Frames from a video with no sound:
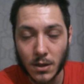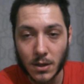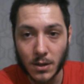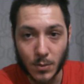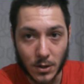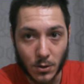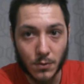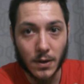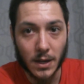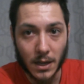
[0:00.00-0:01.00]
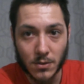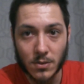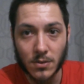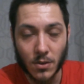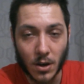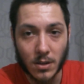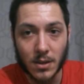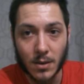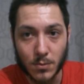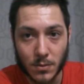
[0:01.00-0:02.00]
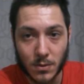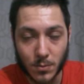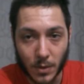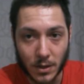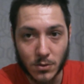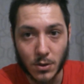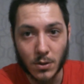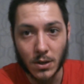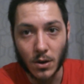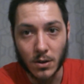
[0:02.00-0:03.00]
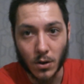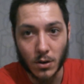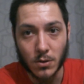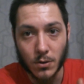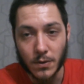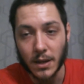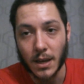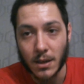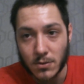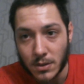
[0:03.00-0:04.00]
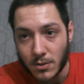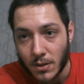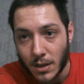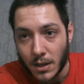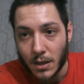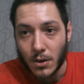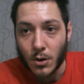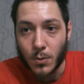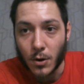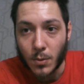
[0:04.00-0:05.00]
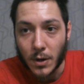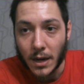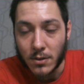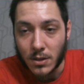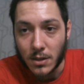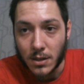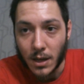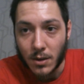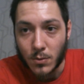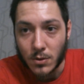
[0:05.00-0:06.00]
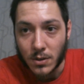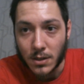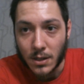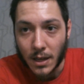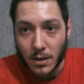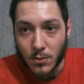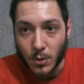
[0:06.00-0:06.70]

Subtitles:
get my notifications and content. Make sure you click on all notifications. Hope everybody has a good day, and we'll see you in the next